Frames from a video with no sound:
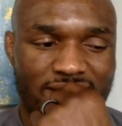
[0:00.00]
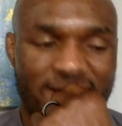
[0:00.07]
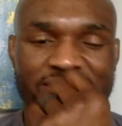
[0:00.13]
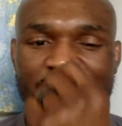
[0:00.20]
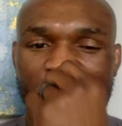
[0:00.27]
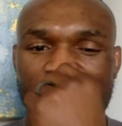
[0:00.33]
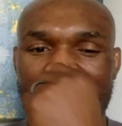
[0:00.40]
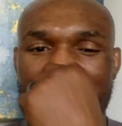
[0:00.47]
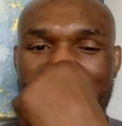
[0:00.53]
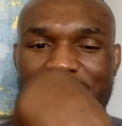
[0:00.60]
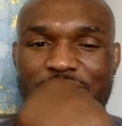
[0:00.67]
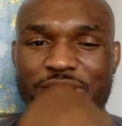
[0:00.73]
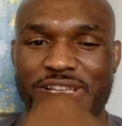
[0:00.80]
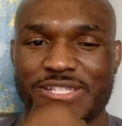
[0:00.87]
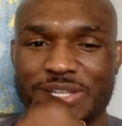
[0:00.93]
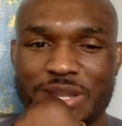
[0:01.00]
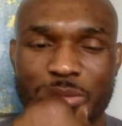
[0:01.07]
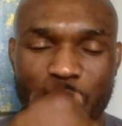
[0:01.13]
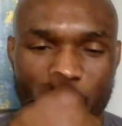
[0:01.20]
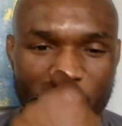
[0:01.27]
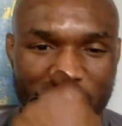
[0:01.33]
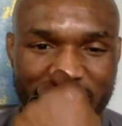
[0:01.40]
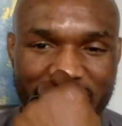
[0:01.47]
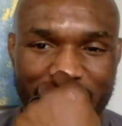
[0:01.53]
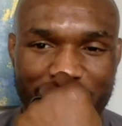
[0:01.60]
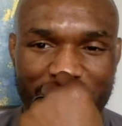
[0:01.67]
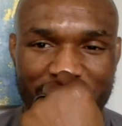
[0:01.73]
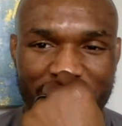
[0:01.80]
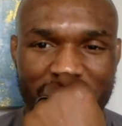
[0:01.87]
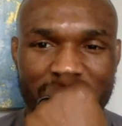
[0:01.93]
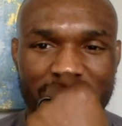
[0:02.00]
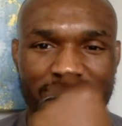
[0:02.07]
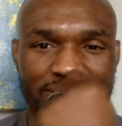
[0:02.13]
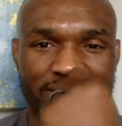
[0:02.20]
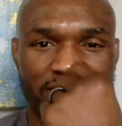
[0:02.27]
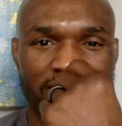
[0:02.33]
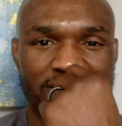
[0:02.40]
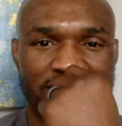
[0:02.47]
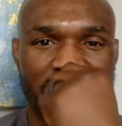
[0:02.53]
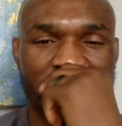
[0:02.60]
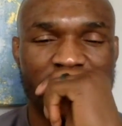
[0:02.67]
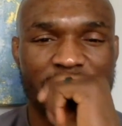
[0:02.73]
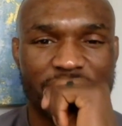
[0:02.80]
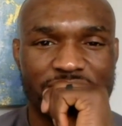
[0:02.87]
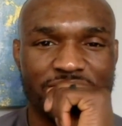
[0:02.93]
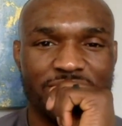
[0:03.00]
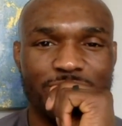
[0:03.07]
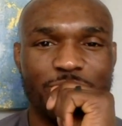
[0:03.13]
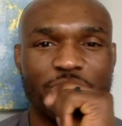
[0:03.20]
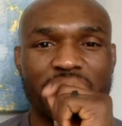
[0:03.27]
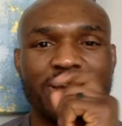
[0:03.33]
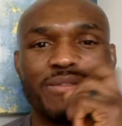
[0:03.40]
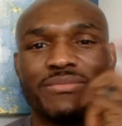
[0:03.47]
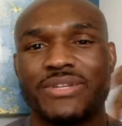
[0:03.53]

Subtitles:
as the challenger, as the number one contender, as the number one,